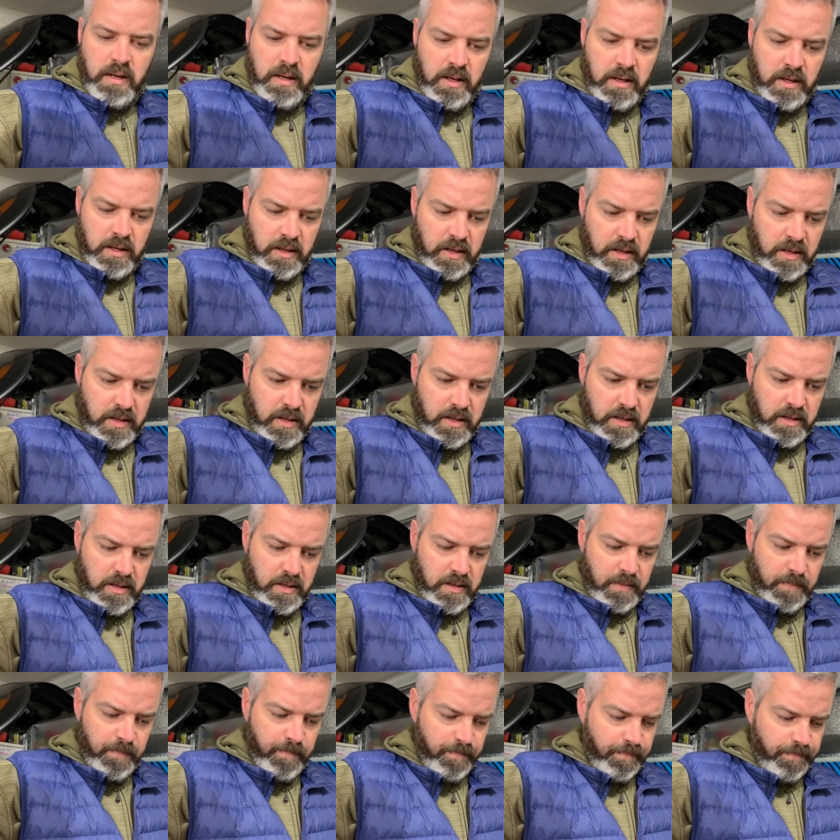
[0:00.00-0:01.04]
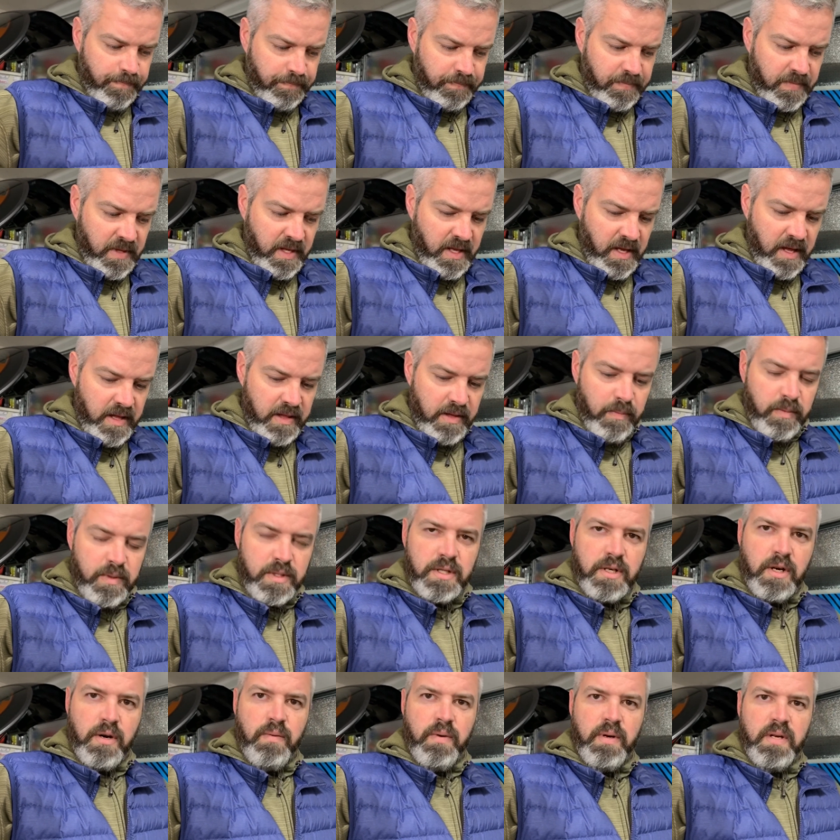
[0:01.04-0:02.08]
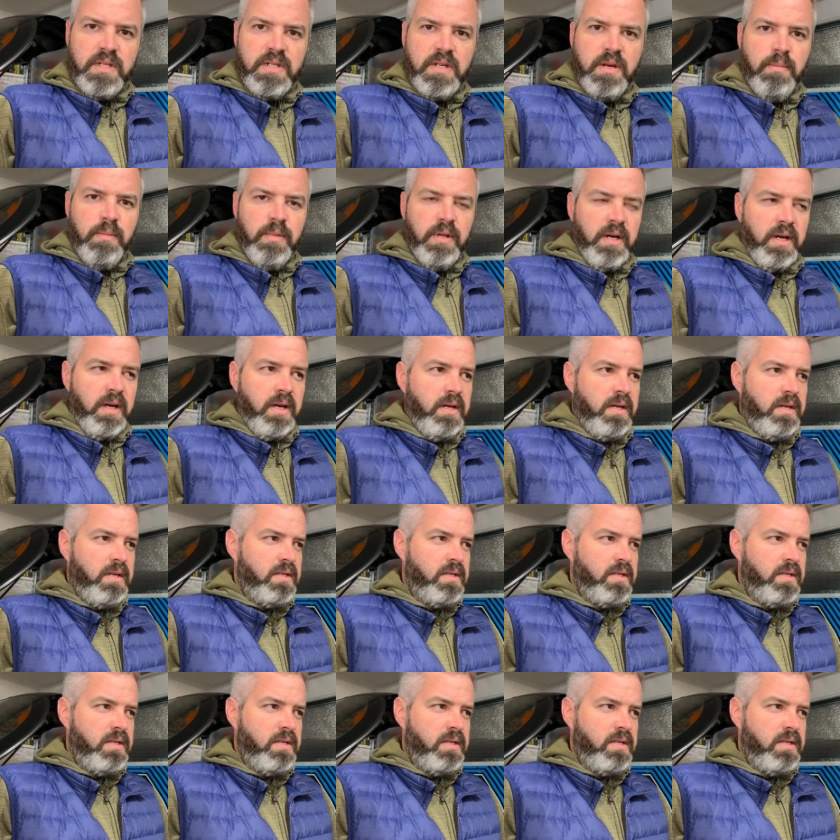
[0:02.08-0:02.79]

And then we'll start reassembling.